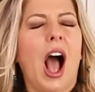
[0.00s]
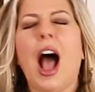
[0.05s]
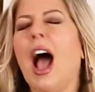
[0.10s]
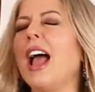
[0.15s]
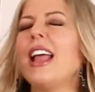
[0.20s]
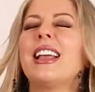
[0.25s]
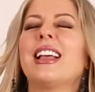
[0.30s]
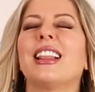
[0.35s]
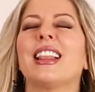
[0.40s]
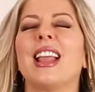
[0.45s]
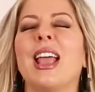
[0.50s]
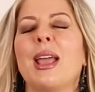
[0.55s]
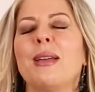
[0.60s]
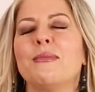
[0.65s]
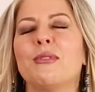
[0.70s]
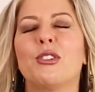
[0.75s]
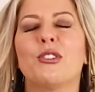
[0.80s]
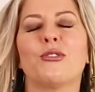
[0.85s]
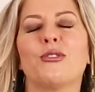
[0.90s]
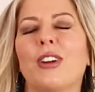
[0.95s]
I
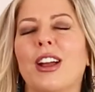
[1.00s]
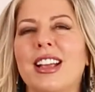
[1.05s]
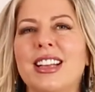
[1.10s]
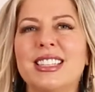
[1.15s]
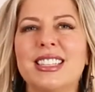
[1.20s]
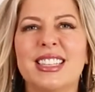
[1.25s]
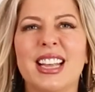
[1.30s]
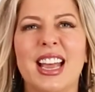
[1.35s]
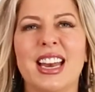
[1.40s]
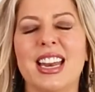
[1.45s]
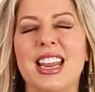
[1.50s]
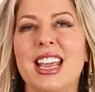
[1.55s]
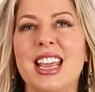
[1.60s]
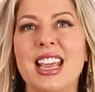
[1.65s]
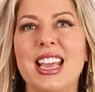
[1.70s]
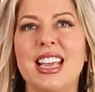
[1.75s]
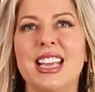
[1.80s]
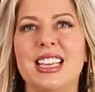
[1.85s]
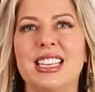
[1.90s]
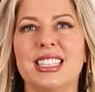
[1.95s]
claim grace and
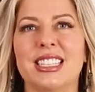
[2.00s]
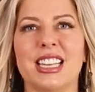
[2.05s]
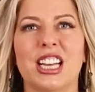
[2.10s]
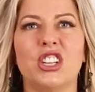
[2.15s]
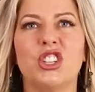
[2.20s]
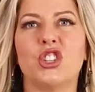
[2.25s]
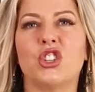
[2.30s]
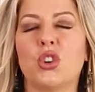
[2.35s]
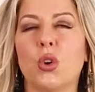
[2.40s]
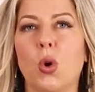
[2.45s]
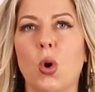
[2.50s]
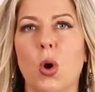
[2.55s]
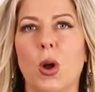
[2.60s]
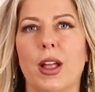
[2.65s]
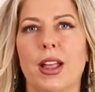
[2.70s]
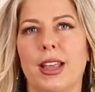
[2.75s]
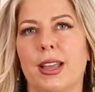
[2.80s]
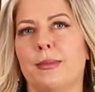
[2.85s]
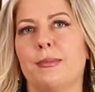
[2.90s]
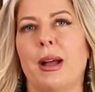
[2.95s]
ease and
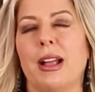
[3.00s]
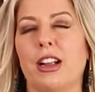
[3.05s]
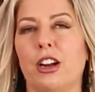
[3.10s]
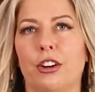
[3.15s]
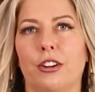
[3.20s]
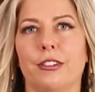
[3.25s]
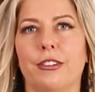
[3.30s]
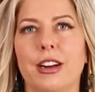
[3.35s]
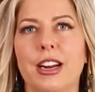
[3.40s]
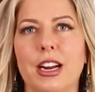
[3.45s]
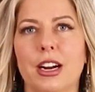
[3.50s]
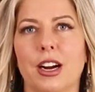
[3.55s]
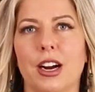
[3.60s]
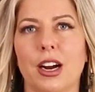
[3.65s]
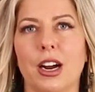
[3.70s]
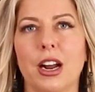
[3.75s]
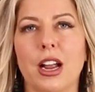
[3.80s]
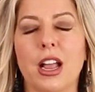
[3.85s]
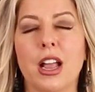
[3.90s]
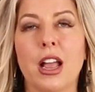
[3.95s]
joy in my
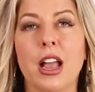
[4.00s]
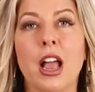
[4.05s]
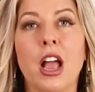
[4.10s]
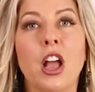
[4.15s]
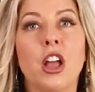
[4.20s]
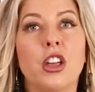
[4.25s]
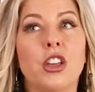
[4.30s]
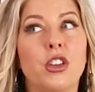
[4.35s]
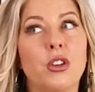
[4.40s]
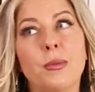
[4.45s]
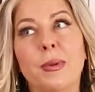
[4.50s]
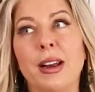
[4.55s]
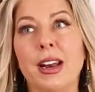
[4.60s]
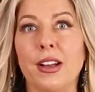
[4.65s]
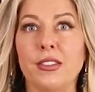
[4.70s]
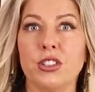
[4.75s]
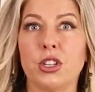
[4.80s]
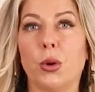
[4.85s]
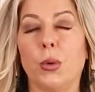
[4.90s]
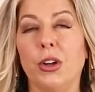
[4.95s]
career, you might
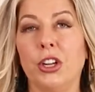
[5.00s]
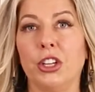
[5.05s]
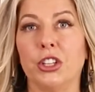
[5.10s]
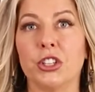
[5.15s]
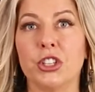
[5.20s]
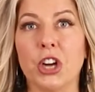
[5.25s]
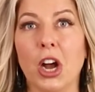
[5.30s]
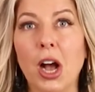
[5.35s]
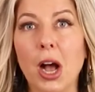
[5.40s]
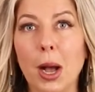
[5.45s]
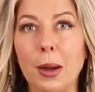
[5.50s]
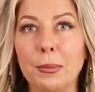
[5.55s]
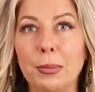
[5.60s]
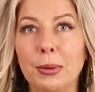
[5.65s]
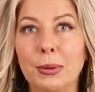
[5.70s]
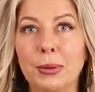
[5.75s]
have to quit your job.